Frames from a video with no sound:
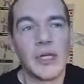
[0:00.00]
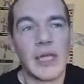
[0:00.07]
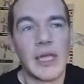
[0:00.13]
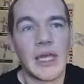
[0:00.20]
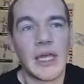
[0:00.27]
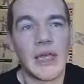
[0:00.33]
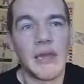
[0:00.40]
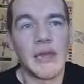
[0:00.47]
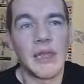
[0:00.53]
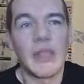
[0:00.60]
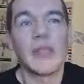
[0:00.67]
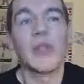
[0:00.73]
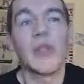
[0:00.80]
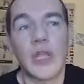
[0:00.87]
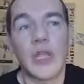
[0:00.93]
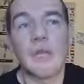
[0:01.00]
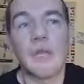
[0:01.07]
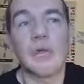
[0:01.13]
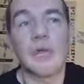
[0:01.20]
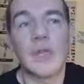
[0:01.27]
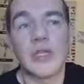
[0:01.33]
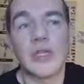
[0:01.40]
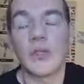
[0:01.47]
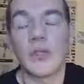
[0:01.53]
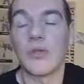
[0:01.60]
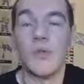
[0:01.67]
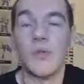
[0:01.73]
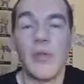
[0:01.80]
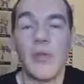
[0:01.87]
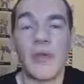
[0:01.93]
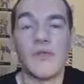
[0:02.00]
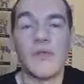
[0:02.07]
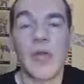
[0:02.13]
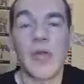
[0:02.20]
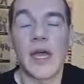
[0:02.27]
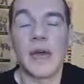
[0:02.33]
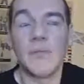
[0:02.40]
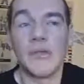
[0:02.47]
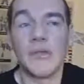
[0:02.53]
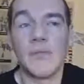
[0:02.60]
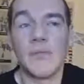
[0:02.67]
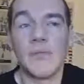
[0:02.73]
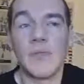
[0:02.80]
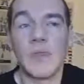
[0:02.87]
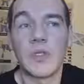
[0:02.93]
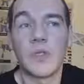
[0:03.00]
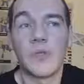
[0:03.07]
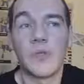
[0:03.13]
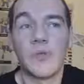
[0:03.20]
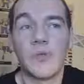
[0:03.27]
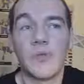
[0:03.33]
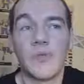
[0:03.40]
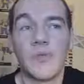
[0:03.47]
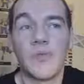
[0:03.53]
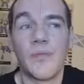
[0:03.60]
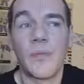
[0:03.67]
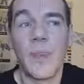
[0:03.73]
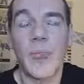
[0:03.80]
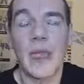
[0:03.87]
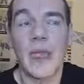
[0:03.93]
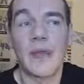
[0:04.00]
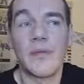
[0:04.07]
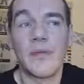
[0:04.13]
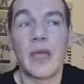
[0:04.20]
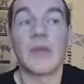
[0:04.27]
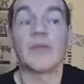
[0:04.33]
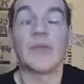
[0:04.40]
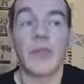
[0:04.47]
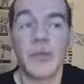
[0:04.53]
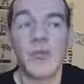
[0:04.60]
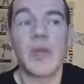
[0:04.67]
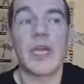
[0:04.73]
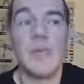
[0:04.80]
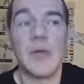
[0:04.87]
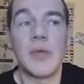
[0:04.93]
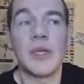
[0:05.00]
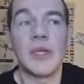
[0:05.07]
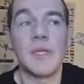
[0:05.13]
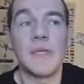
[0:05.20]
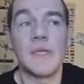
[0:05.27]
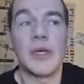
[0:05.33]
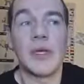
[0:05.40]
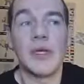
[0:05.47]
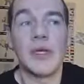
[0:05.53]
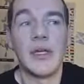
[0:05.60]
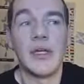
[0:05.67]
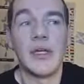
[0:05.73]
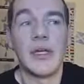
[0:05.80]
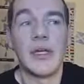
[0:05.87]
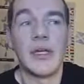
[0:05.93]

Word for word: Uh, good thing about it is there's no level cap. So uh, I'd still recommend it, but